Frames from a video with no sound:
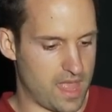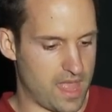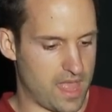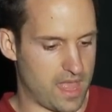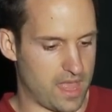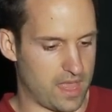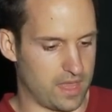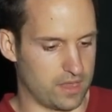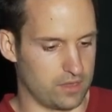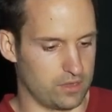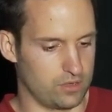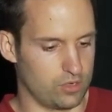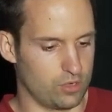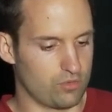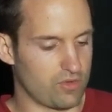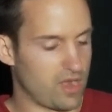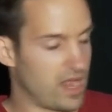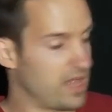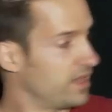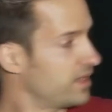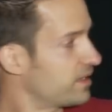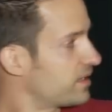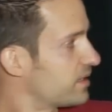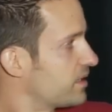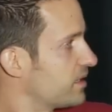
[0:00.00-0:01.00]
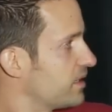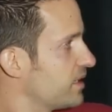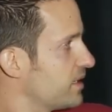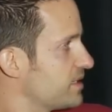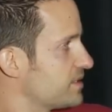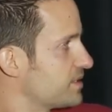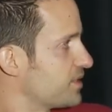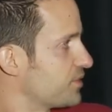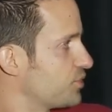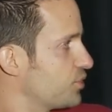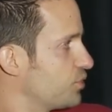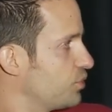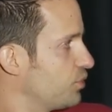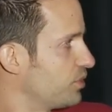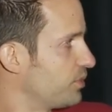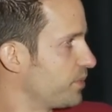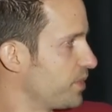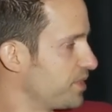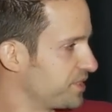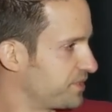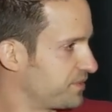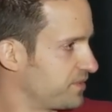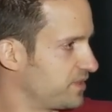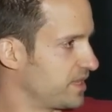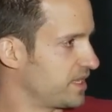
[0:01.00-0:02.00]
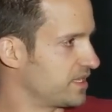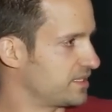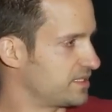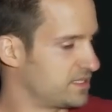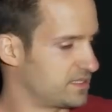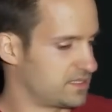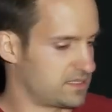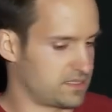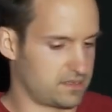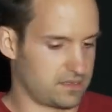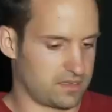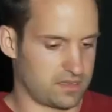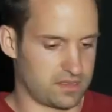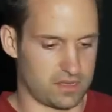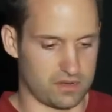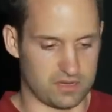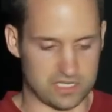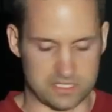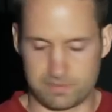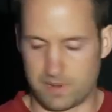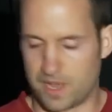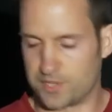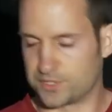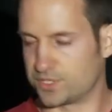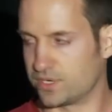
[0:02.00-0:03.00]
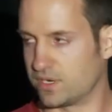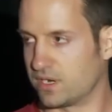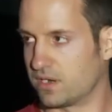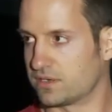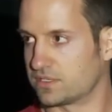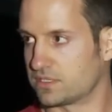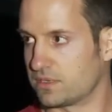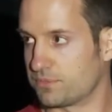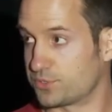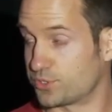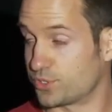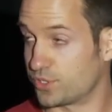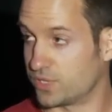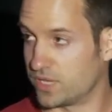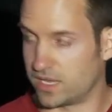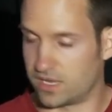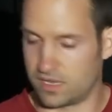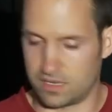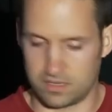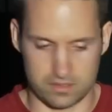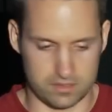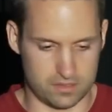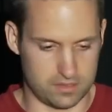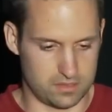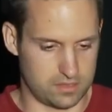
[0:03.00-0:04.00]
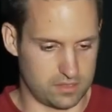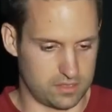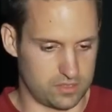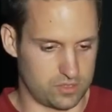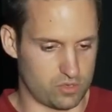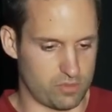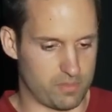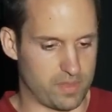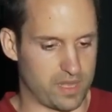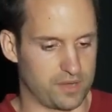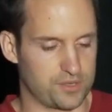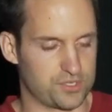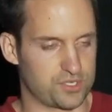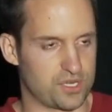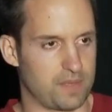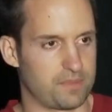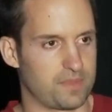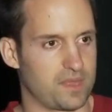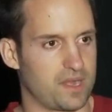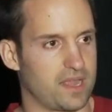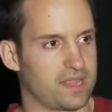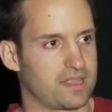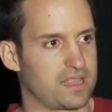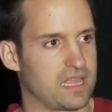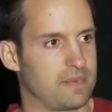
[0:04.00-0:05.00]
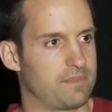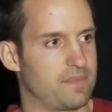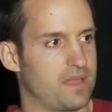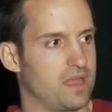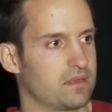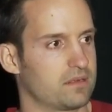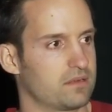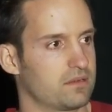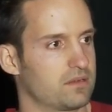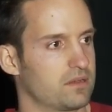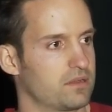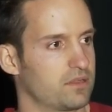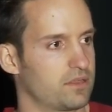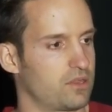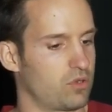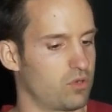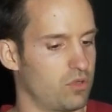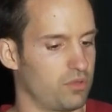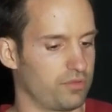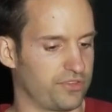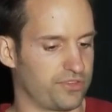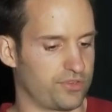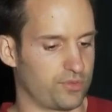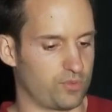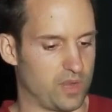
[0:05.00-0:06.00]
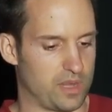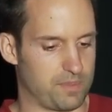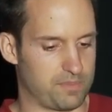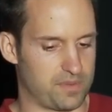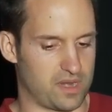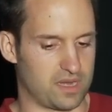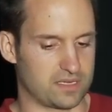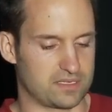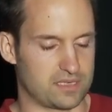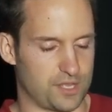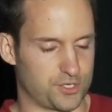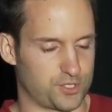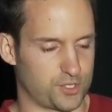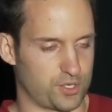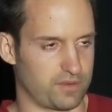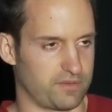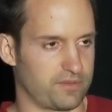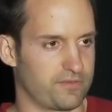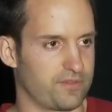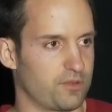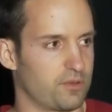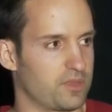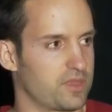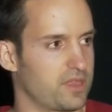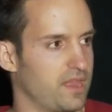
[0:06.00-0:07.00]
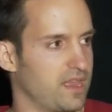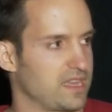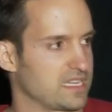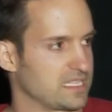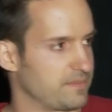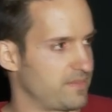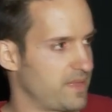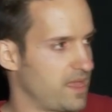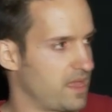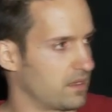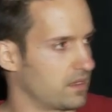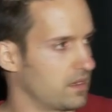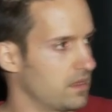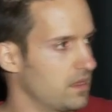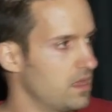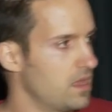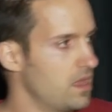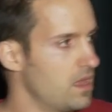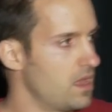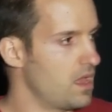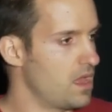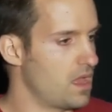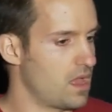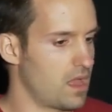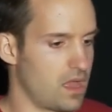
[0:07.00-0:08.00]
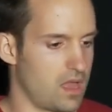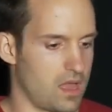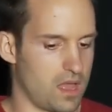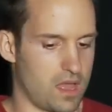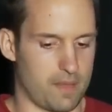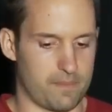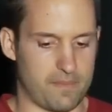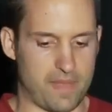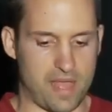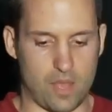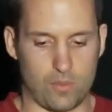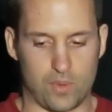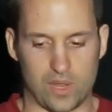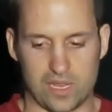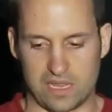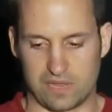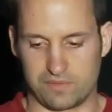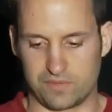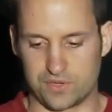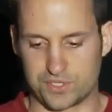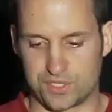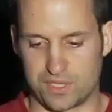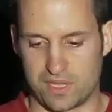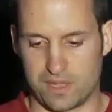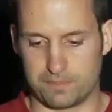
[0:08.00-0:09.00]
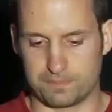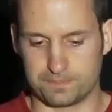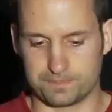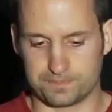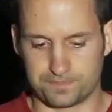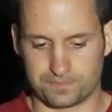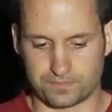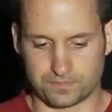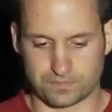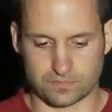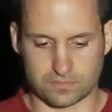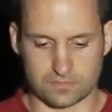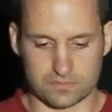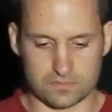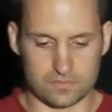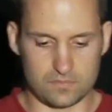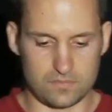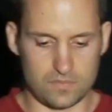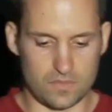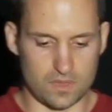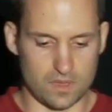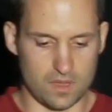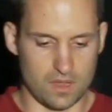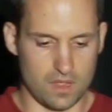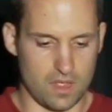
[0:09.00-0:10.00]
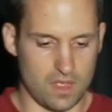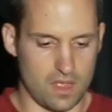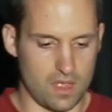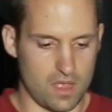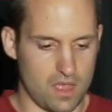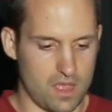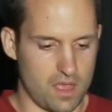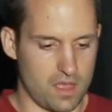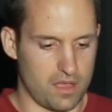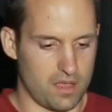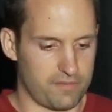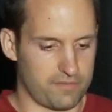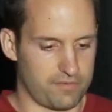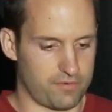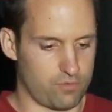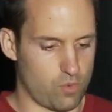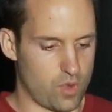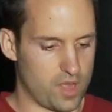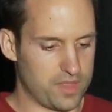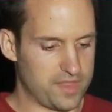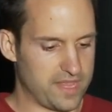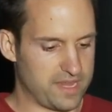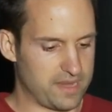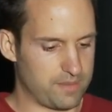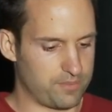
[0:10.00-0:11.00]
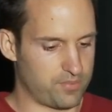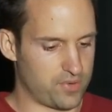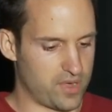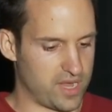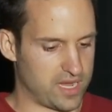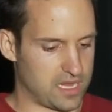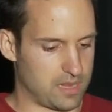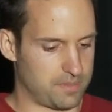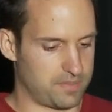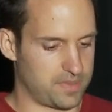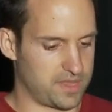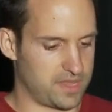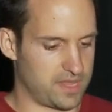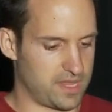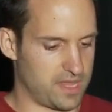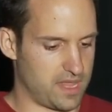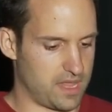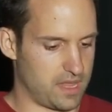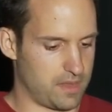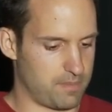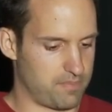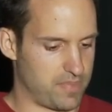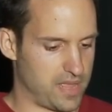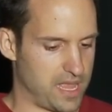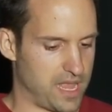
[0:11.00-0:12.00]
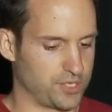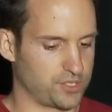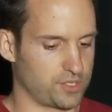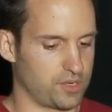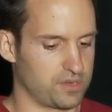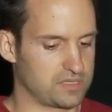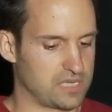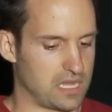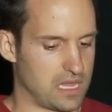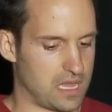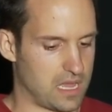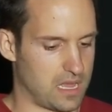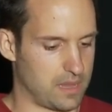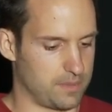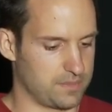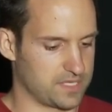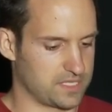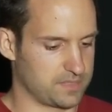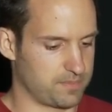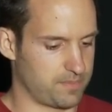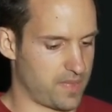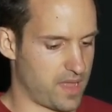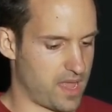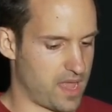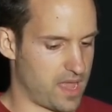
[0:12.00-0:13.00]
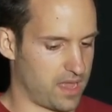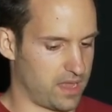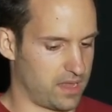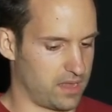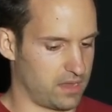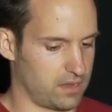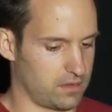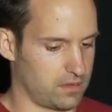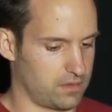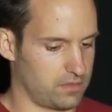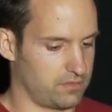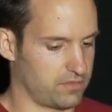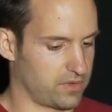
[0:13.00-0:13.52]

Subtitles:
And New Relic is a tool used for this. They're a sponsor here, so I'm sure they can do a better job than I can about their whole suite, but I'll touch on a few things about how we leverage them. For one, they can break up the page load times by